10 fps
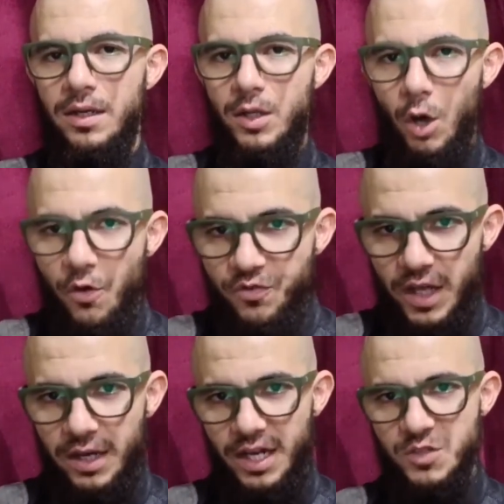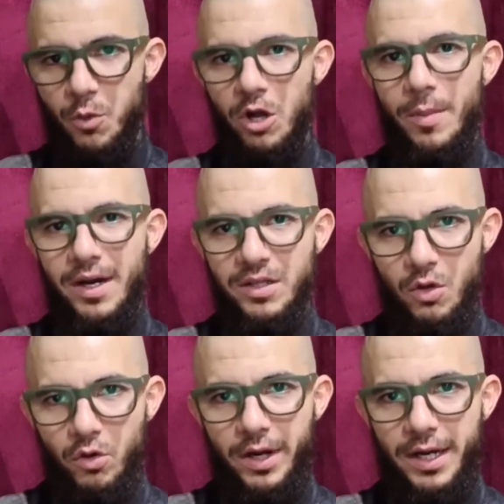The uff that Allah spoke about in
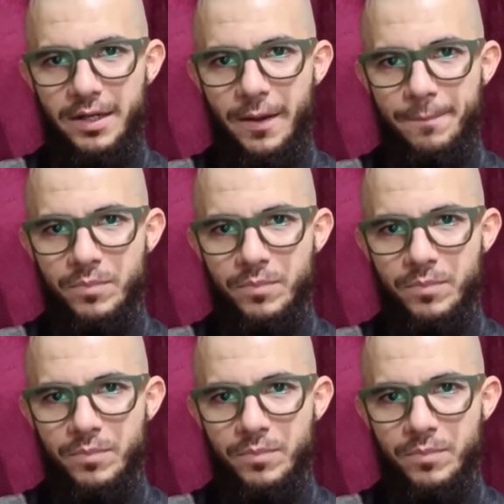the Quran.